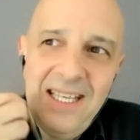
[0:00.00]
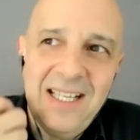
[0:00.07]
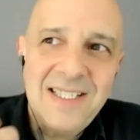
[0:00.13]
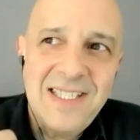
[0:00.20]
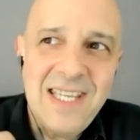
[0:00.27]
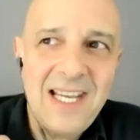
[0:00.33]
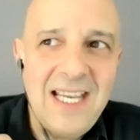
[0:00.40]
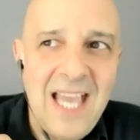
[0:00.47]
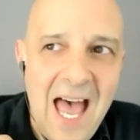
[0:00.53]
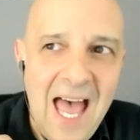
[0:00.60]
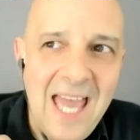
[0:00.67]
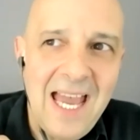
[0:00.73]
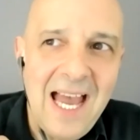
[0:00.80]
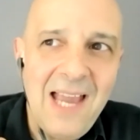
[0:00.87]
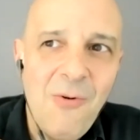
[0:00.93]
as a
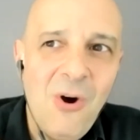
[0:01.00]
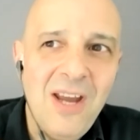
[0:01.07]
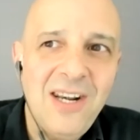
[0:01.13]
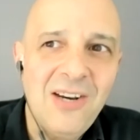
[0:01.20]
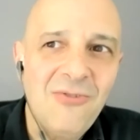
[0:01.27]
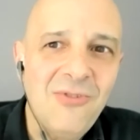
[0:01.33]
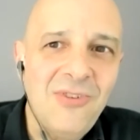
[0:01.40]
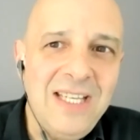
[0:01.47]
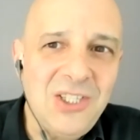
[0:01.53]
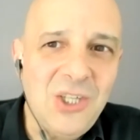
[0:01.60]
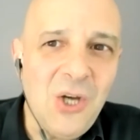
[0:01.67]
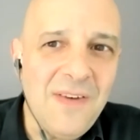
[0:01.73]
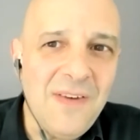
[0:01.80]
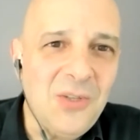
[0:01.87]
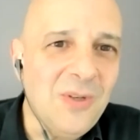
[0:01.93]
guy, I wanted to reach
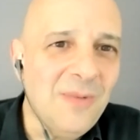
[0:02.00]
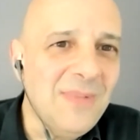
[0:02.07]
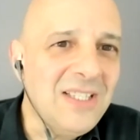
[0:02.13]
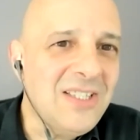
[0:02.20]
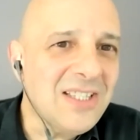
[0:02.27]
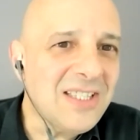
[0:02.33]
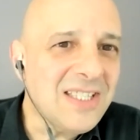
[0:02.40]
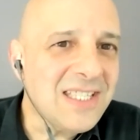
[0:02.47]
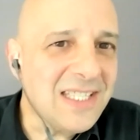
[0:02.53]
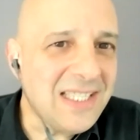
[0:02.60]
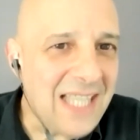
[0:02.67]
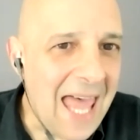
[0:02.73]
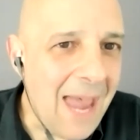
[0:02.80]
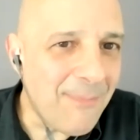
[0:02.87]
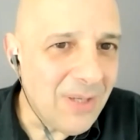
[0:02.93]
over to him and just
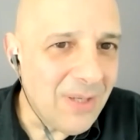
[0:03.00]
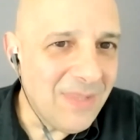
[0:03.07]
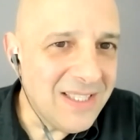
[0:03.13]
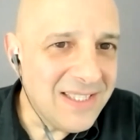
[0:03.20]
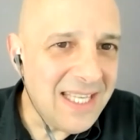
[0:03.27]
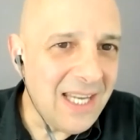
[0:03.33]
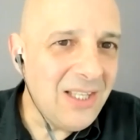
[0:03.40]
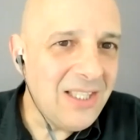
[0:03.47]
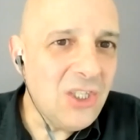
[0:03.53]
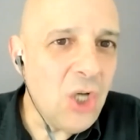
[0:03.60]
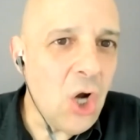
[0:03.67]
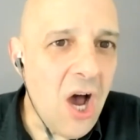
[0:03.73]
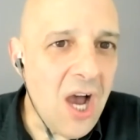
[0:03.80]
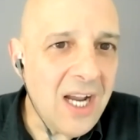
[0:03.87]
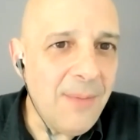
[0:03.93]
slap him and say,
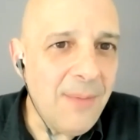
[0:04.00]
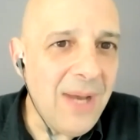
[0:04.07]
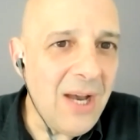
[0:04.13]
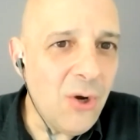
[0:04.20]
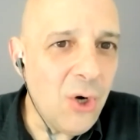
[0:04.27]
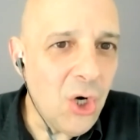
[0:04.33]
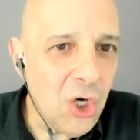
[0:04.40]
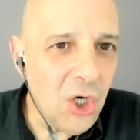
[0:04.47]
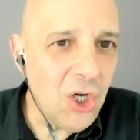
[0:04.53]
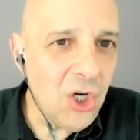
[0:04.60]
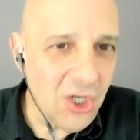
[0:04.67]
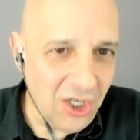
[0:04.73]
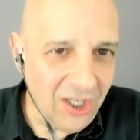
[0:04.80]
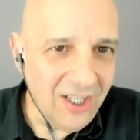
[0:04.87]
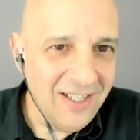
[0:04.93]
talk about
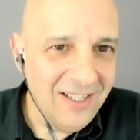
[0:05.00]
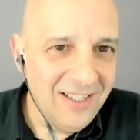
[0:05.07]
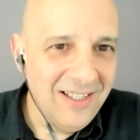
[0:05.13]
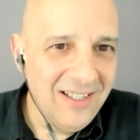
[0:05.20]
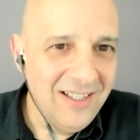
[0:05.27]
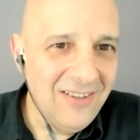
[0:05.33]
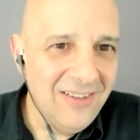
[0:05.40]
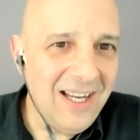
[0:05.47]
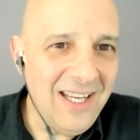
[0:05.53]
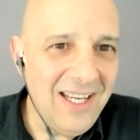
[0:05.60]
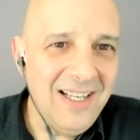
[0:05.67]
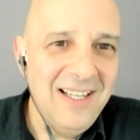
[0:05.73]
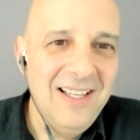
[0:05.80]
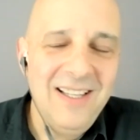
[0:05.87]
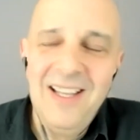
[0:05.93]
her.
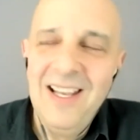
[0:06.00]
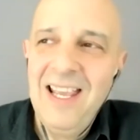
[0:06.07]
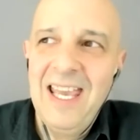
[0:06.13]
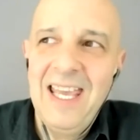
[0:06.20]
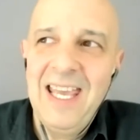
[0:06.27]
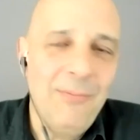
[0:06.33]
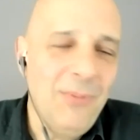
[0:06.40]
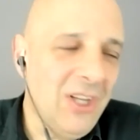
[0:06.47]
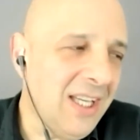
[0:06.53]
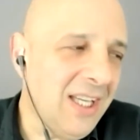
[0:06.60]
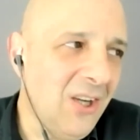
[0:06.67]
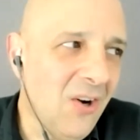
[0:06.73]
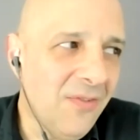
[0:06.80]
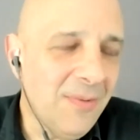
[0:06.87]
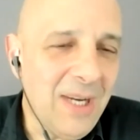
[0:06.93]
Right. And I'm
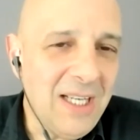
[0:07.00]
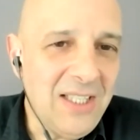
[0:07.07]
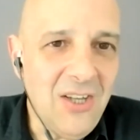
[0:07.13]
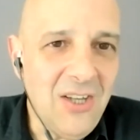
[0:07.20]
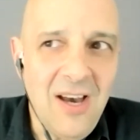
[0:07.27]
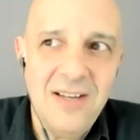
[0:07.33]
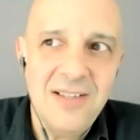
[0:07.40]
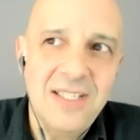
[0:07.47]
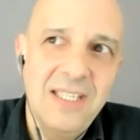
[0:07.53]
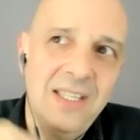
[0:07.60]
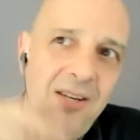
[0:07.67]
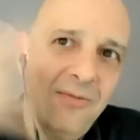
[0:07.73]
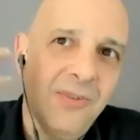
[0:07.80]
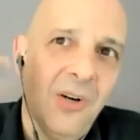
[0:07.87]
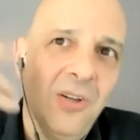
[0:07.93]
looking over my daughters and
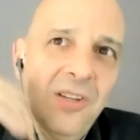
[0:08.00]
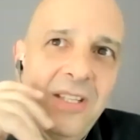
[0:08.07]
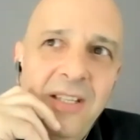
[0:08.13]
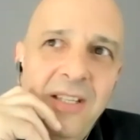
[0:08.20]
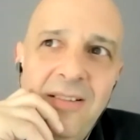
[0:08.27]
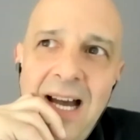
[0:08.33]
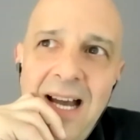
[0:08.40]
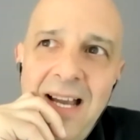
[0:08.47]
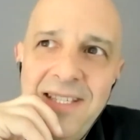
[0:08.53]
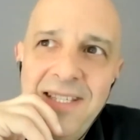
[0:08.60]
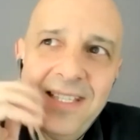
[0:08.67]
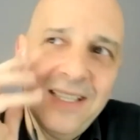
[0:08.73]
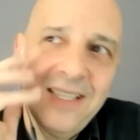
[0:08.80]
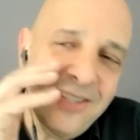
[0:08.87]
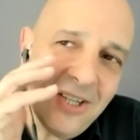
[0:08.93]
they're rolling their eyes
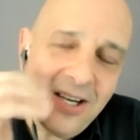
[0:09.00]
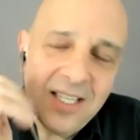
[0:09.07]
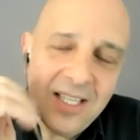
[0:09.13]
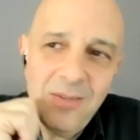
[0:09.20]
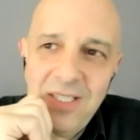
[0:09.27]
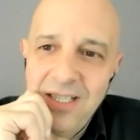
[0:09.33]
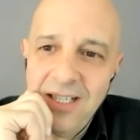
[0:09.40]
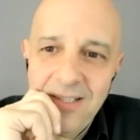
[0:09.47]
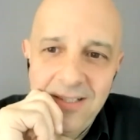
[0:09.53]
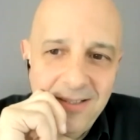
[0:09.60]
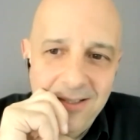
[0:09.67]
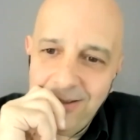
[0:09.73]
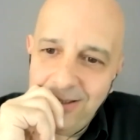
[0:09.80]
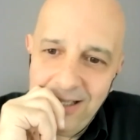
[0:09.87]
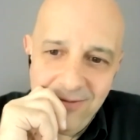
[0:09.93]
and they're talking to each other.
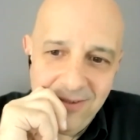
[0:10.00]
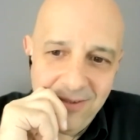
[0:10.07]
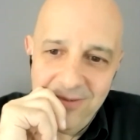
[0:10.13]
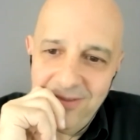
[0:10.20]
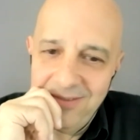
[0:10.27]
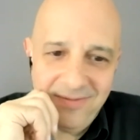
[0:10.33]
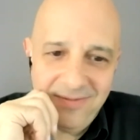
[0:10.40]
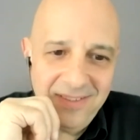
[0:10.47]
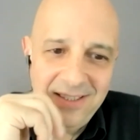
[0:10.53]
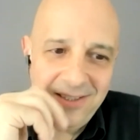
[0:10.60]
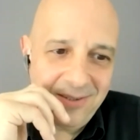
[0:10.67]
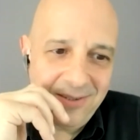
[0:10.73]
They'll never, this